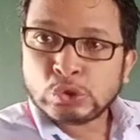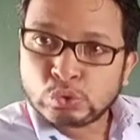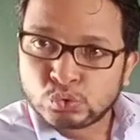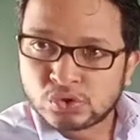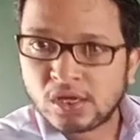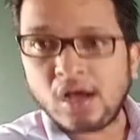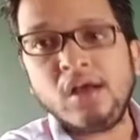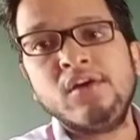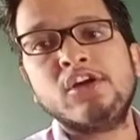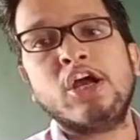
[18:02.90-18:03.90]
to the
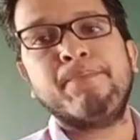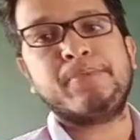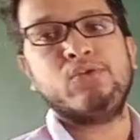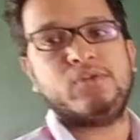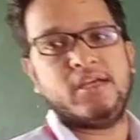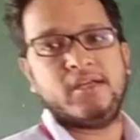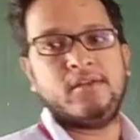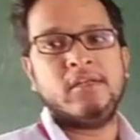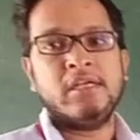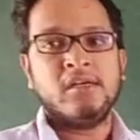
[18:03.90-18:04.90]
computer.
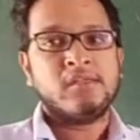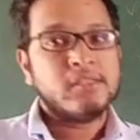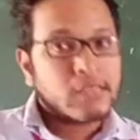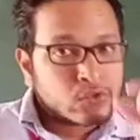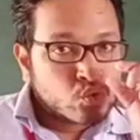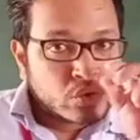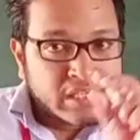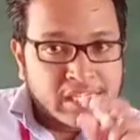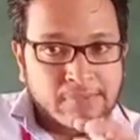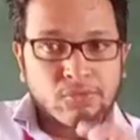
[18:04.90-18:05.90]
To
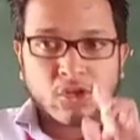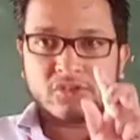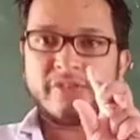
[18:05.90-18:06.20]
give the